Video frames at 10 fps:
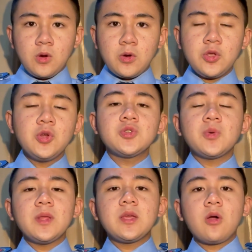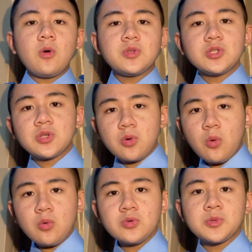who usually go to
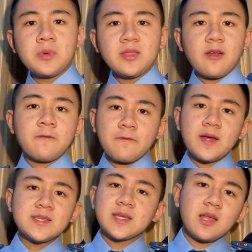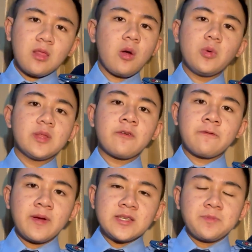schools, meet their friends, get along with their
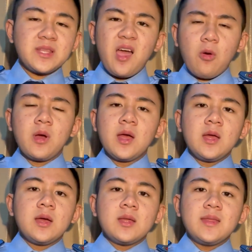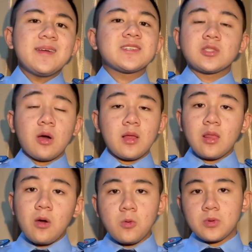friends, but now they are stuck
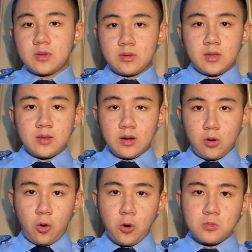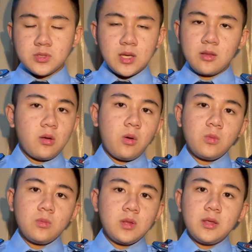alone in their homes and
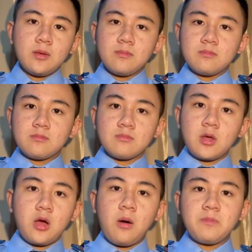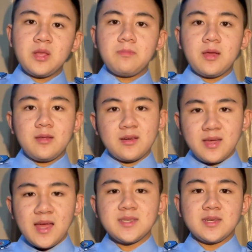only accompanied by their
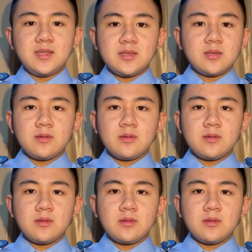gadgets.